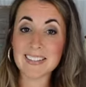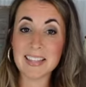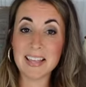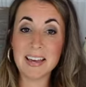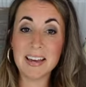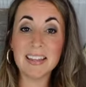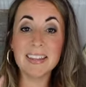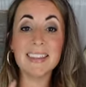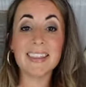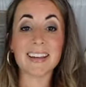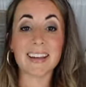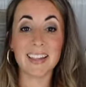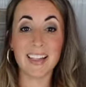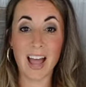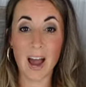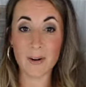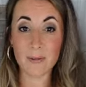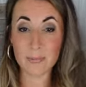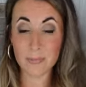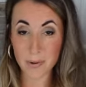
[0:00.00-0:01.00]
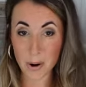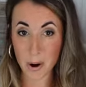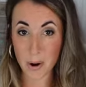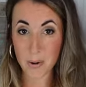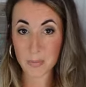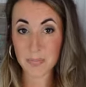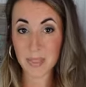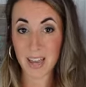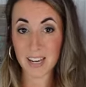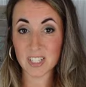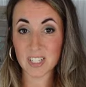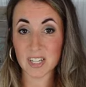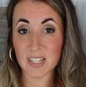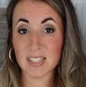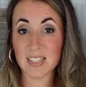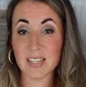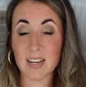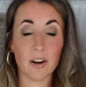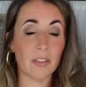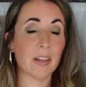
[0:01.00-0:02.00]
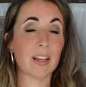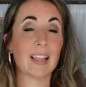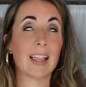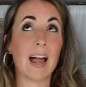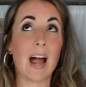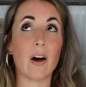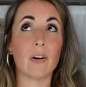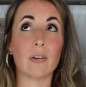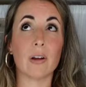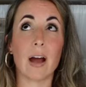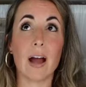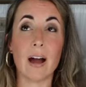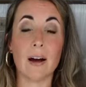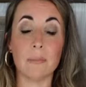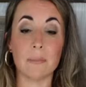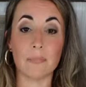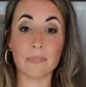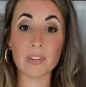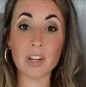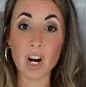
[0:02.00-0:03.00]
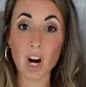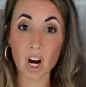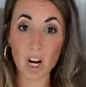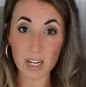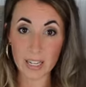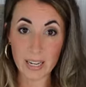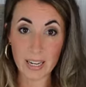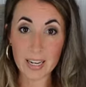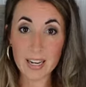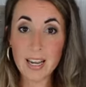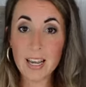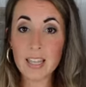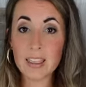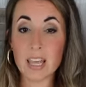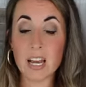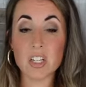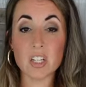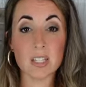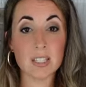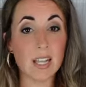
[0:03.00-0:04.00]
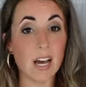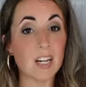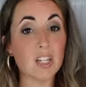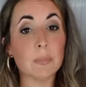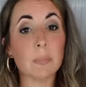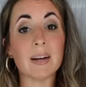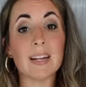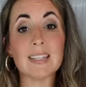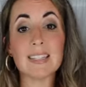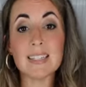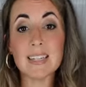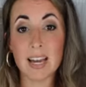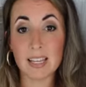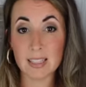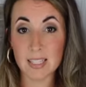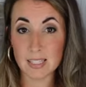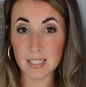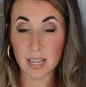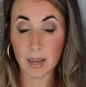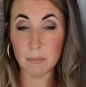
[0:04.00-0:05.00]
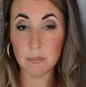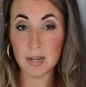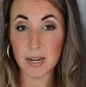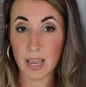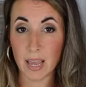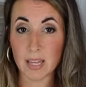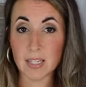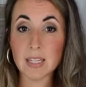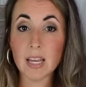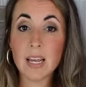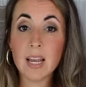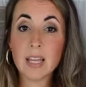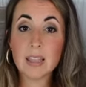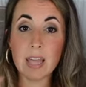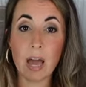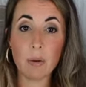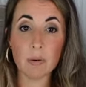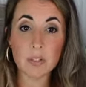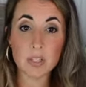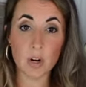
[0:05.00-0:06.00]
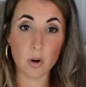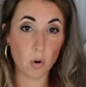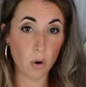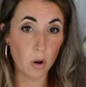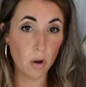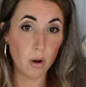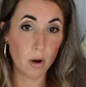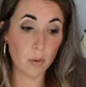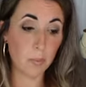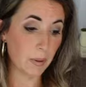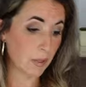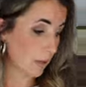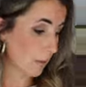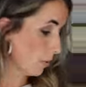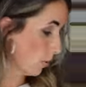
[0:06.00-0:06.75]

the, the cloud robe that just or the cloud um, cardi that just launched, but it's not the same knit. That was an open knit